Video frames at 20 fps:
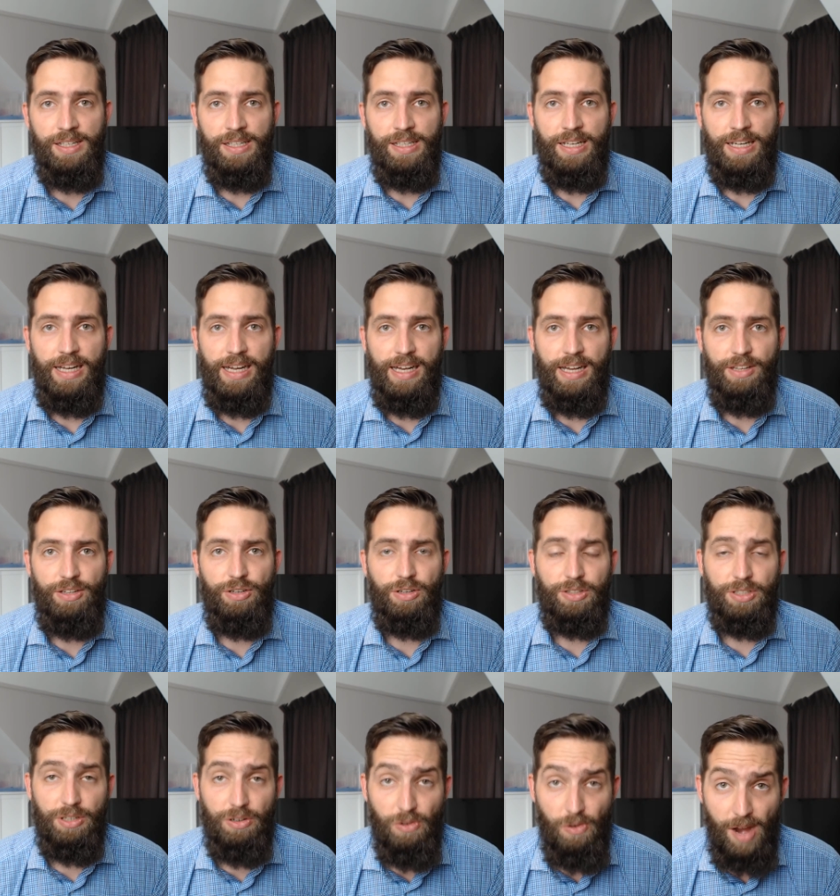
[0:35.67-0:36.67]
You've
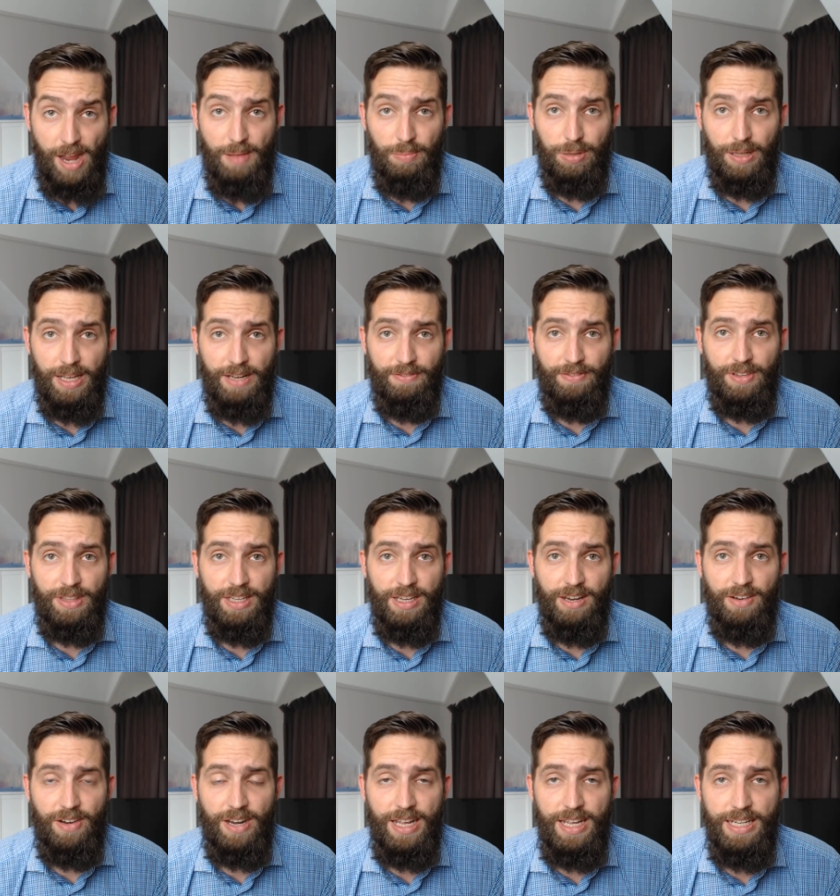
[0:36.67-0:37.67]
got the great plan for the
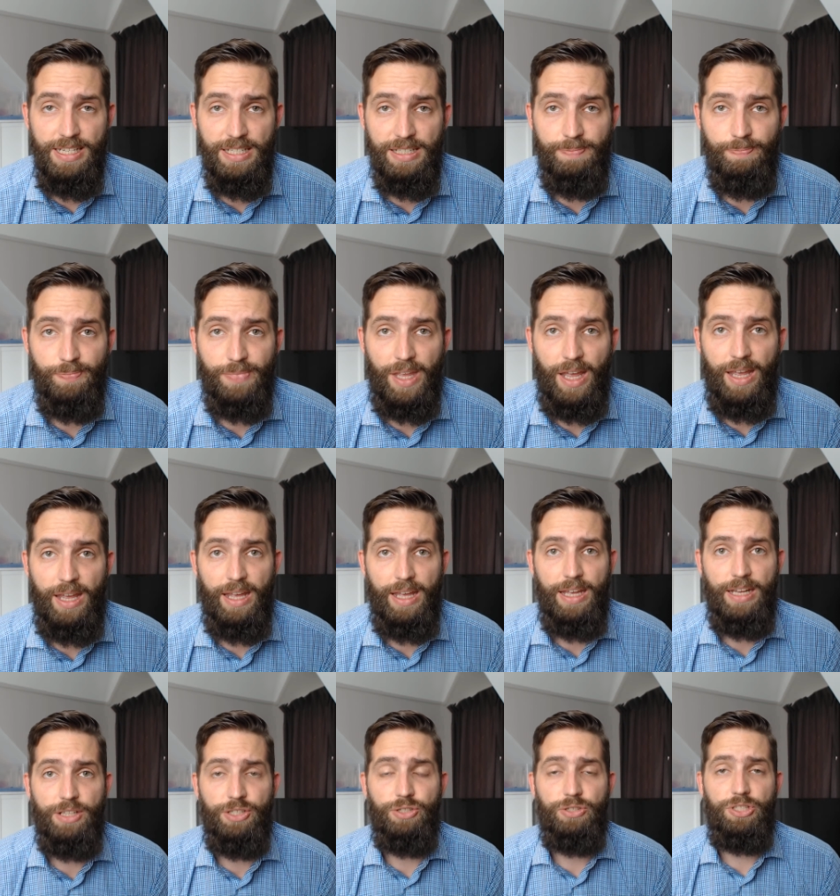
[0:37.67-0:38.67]
year ahead,
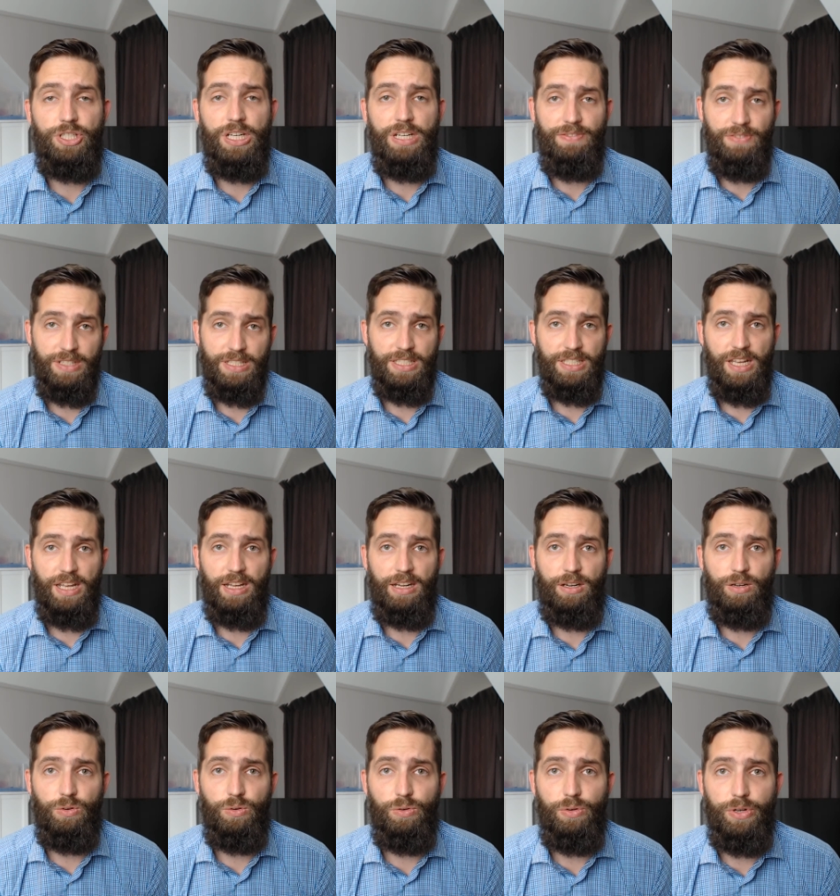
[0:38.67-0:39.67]
and your chief
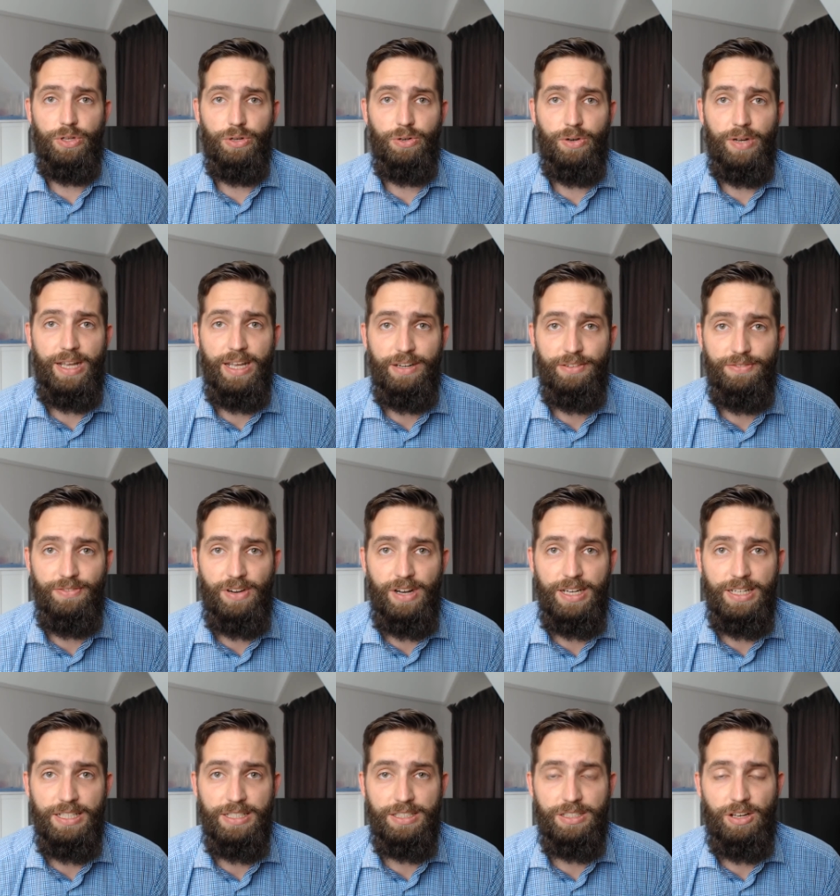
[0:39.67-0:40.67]
exec or your head of
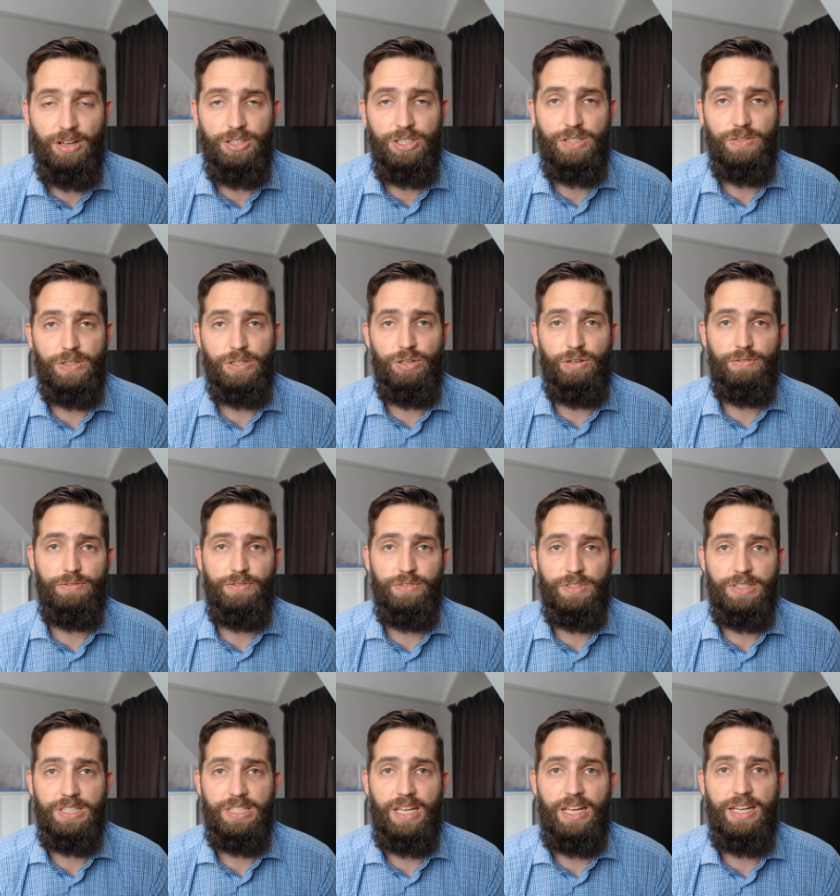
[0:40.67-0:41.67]
finance goes to a
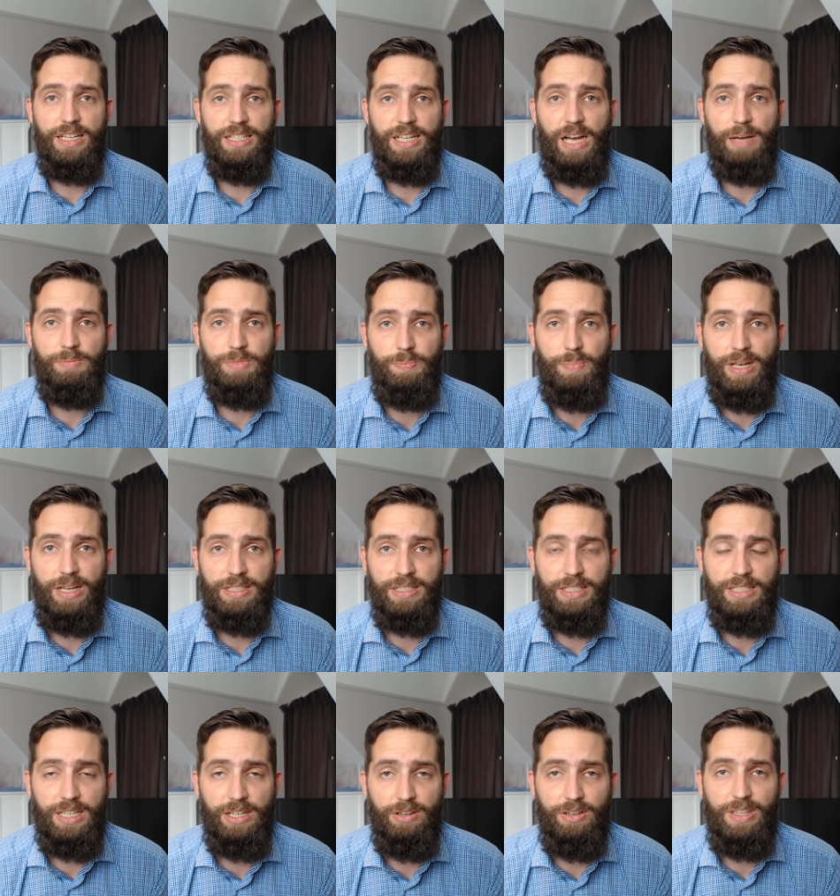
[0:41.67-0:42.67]
conference and comes back
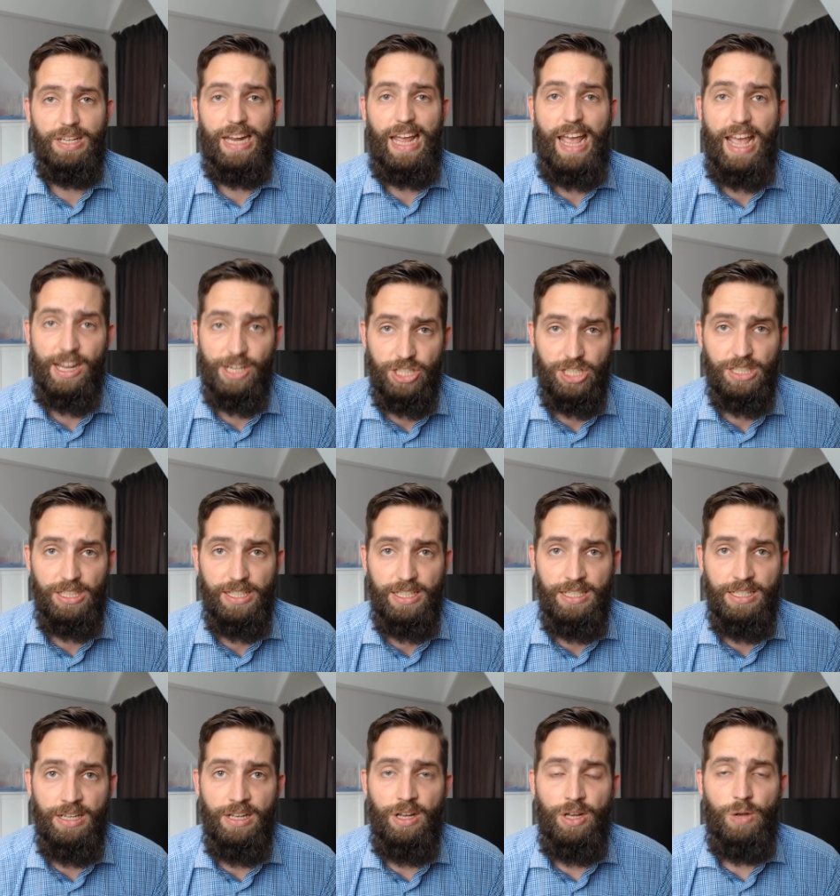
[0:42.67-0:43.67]
to tell you that
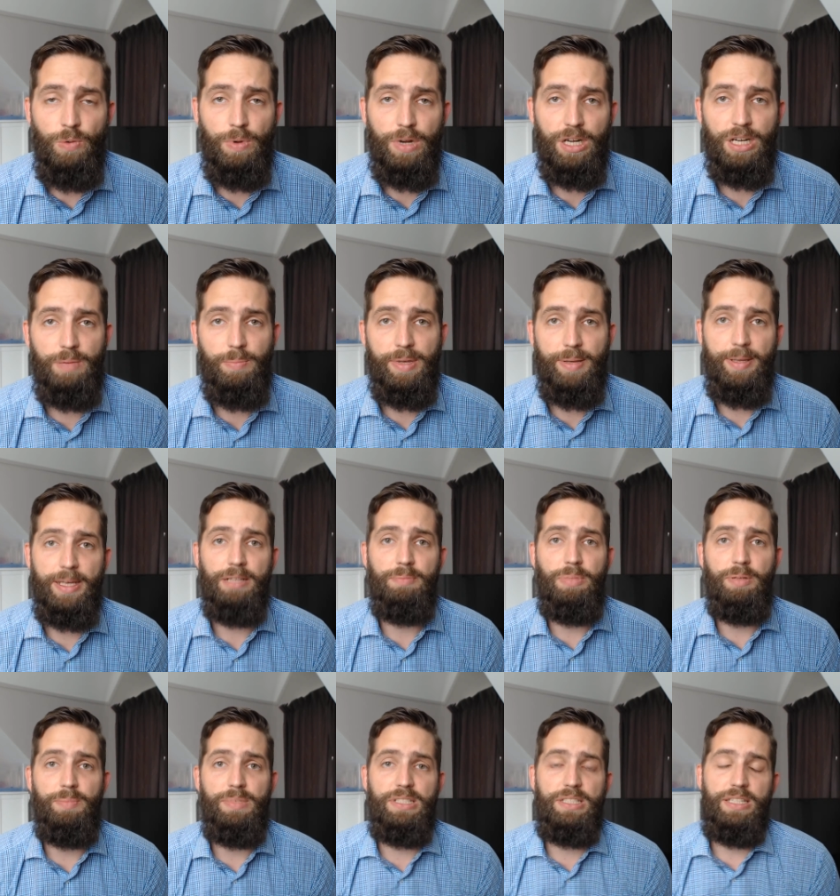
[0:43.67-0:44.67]
actually we're going to be
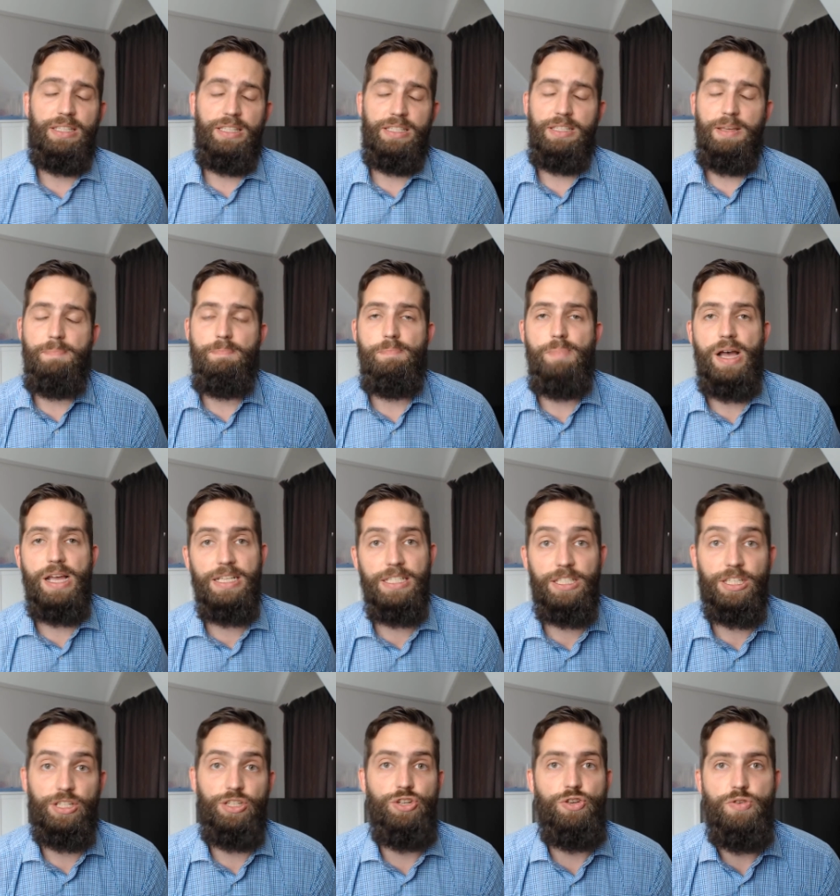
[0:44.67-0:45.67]
implementing this
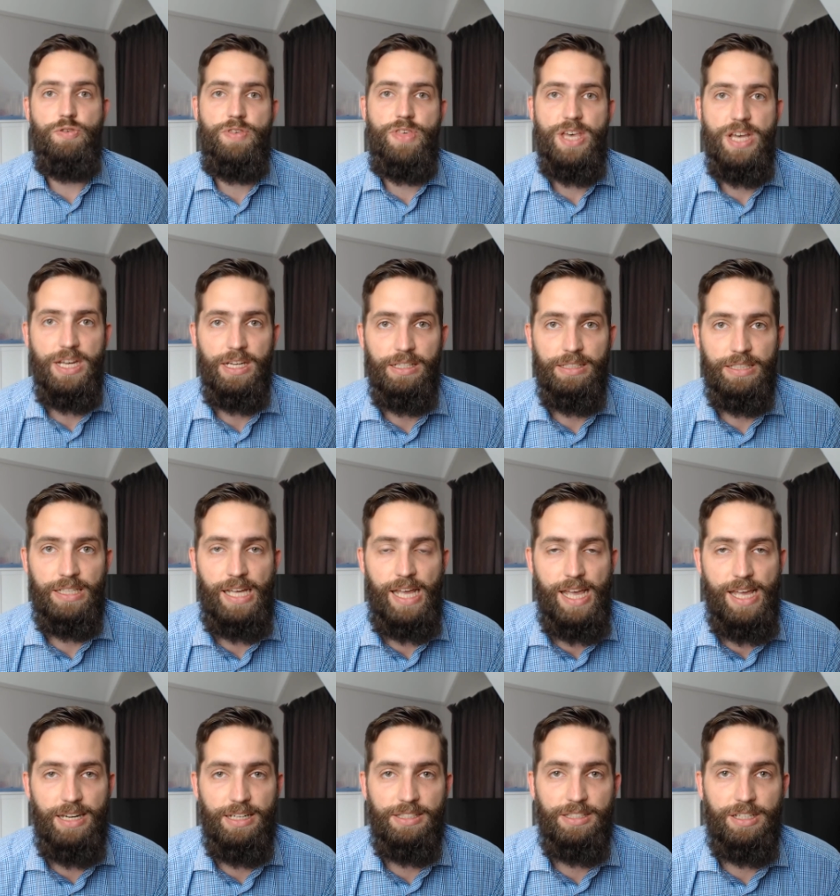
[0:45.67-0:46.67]
amazing new thing
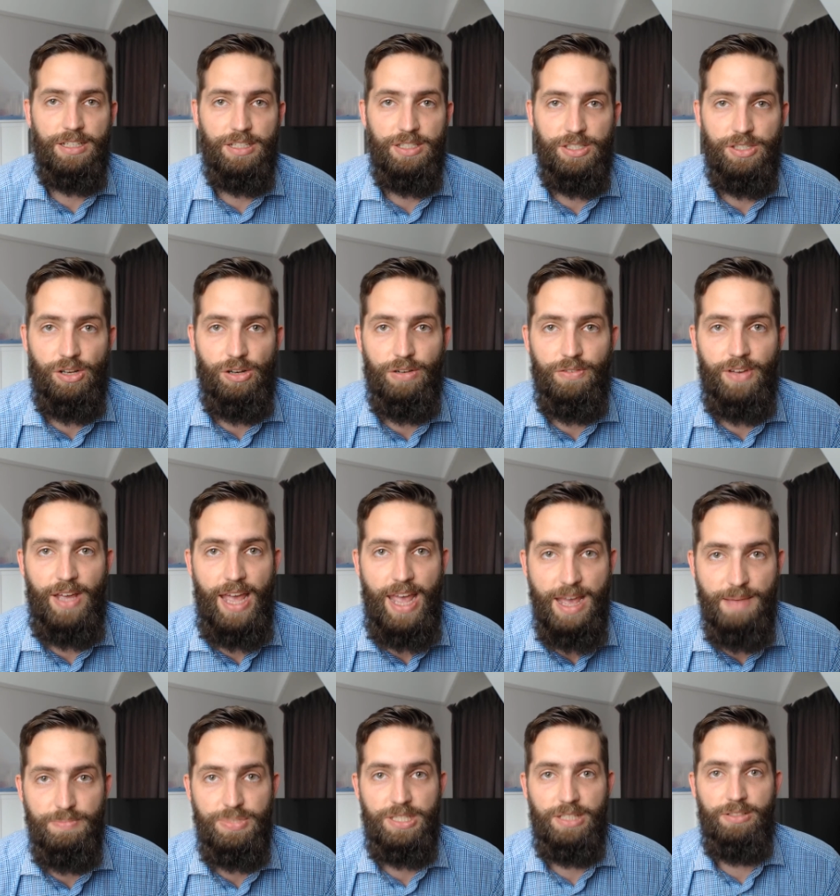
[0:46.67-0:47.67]
and it's going to solve
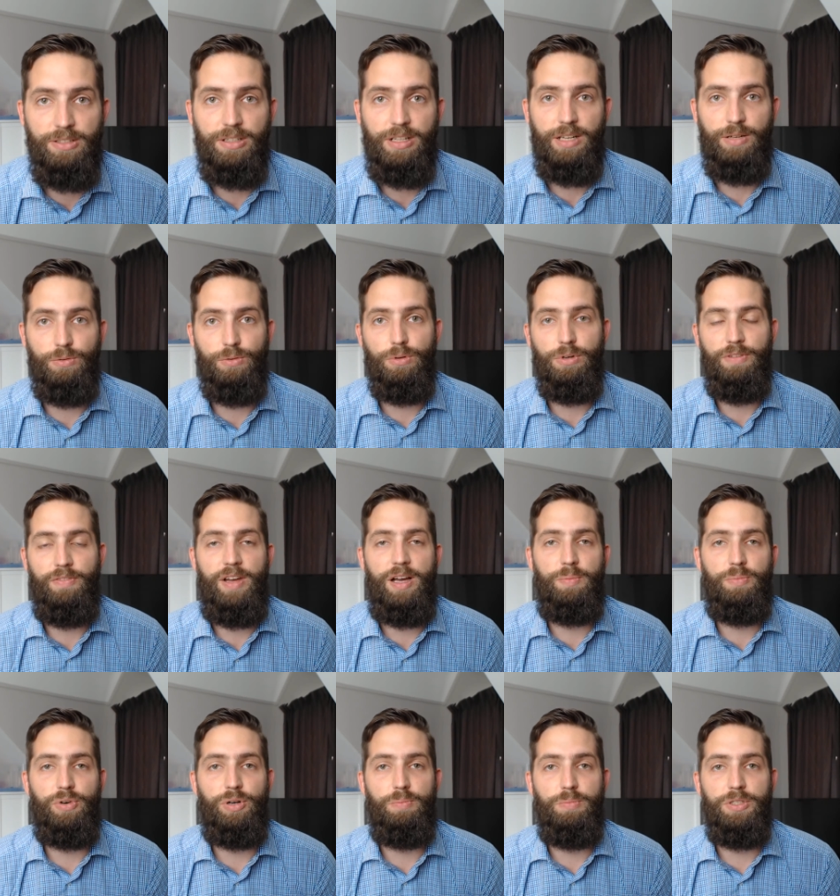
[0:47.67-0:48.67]
absolutely all of our
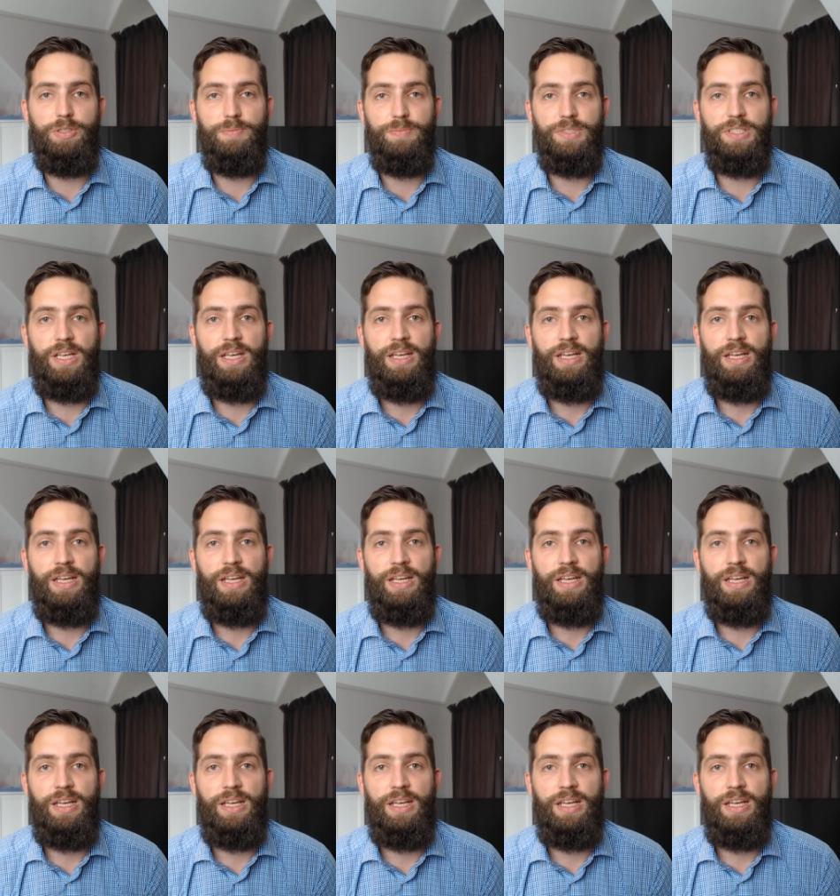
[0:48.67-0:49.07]
problems.